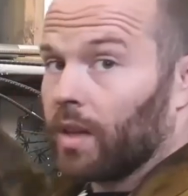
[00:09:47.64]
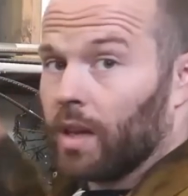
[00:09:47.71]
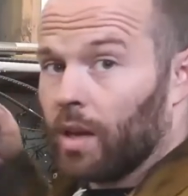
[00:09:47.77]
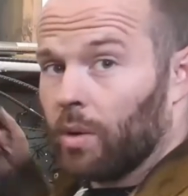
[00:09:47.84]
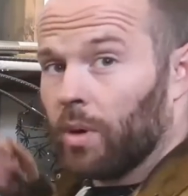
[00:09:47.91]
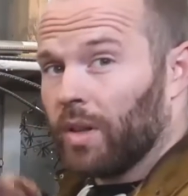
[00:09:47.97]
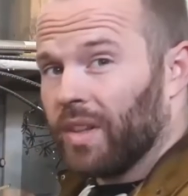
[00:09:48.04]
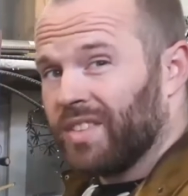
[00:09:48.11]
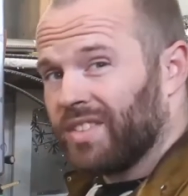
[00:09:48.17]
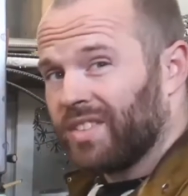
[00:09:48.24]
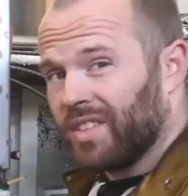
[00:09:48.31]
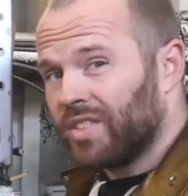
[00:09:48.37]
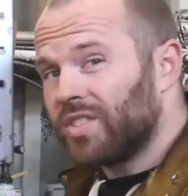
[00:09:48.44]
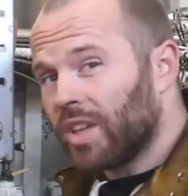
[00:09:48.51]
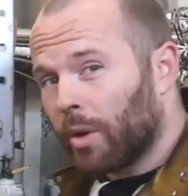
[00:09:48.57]
how well this is
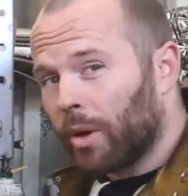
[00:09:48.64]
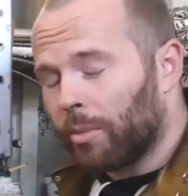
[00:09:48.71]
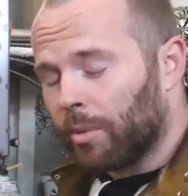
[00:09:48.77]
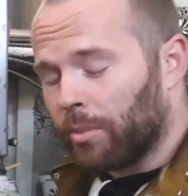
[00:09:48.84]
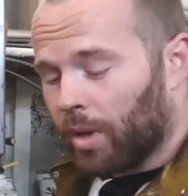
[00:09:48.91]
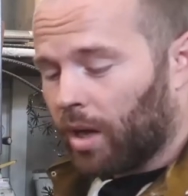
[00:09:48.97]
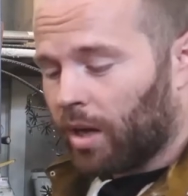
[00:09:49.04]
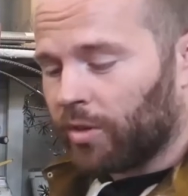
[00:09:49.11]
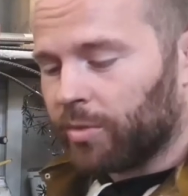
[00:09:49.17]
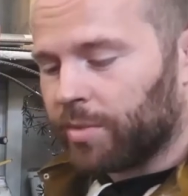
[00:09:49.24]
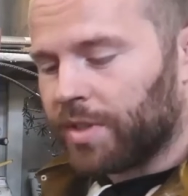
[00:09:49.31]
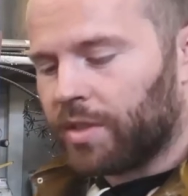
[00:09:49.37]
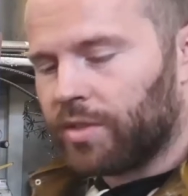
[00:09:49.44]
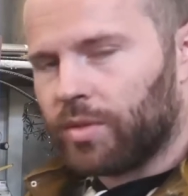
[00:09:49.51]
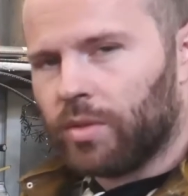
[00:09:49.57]
going to show up, I'm not
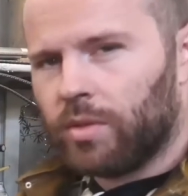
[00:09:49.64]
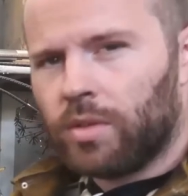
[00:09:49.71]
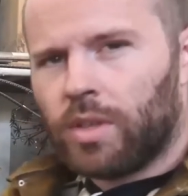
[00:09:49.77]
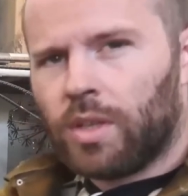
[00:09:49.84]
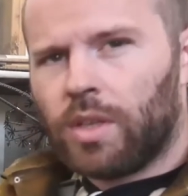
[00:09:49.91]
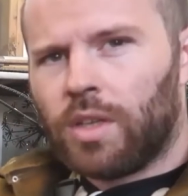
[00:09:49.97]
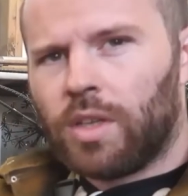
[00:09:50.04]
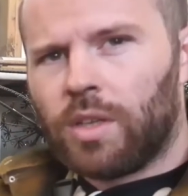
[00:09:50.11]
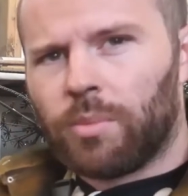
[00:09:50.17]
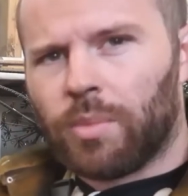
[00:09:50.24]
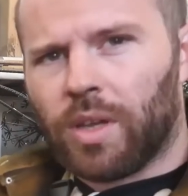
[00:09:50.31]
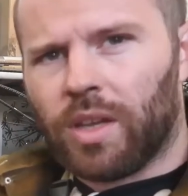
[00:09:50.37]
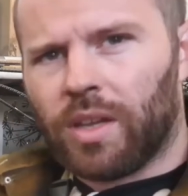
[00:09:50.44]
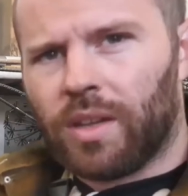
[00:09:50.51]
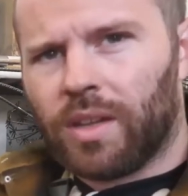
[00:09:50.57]
100% sure,
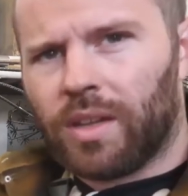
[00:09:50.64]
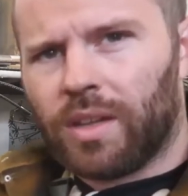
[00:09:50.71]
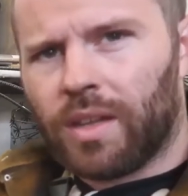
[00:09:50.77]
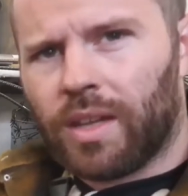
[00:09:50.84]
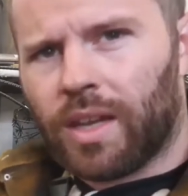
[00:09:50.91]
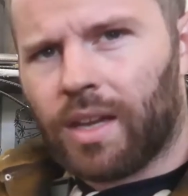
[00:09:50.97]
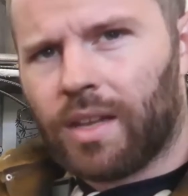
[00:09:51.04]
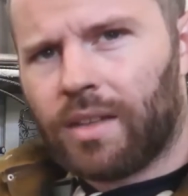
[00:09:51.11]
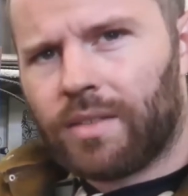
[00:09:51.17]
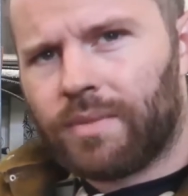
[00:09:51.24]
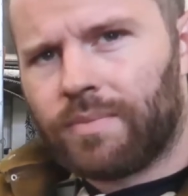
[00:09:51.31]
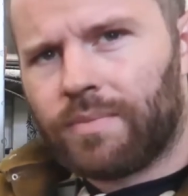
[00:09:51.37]
but that,